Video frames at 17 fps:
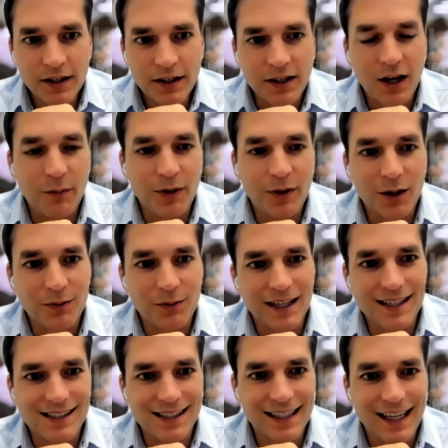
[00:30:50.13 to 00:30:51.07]
you know, be able to
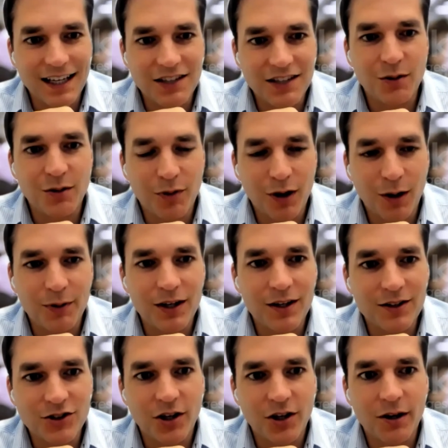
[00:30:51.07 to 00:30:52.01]
easily get to your property
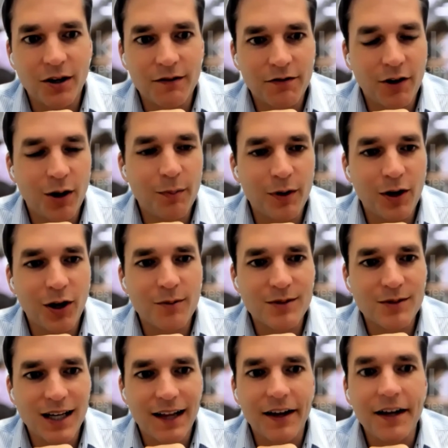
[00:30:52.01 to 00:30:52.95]
to show it for open
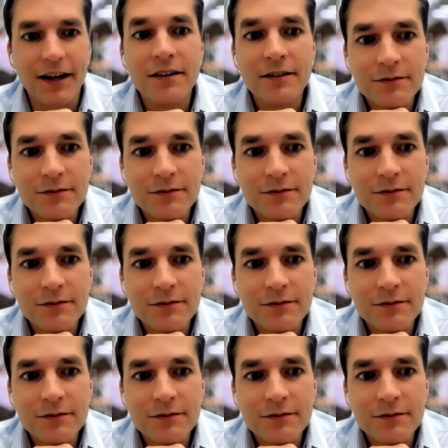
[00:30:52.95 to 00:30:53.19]
homes, are they?